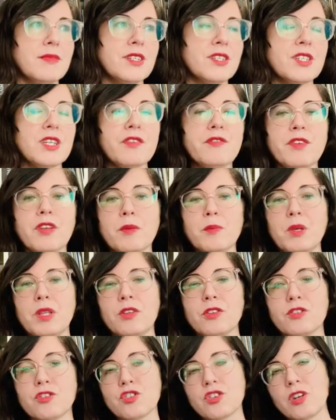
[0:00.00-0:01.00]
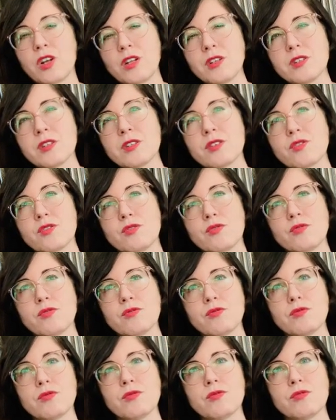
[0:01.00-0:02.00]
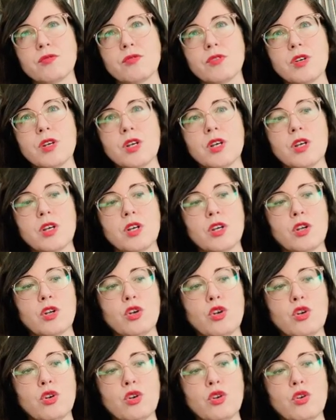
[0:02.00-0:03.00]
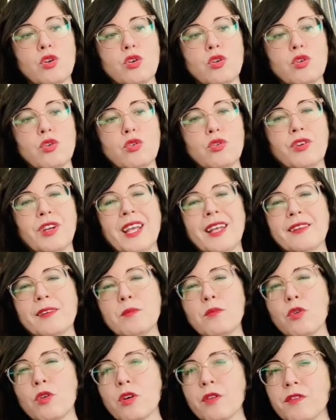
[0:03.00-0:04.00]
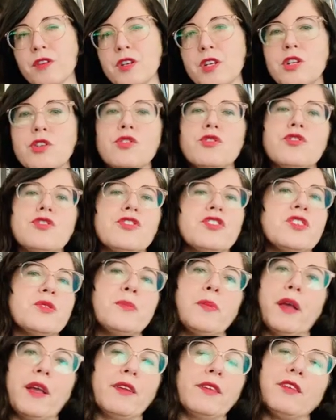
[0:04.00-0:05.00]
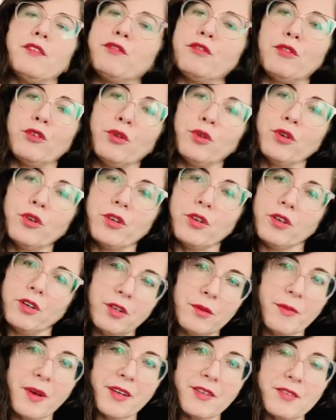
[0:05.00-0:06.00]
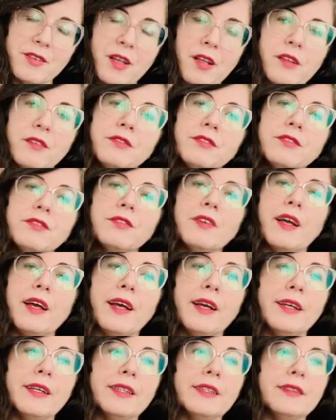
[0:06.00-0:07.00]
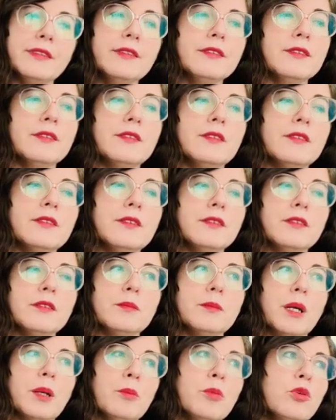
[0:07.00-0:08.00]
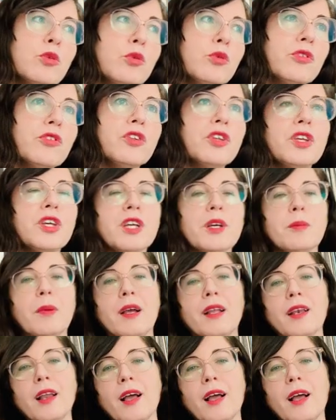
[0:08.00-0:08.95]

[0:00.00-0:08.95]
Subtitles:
It's giving me the chance to get a more of an introspective look on myself and my music, my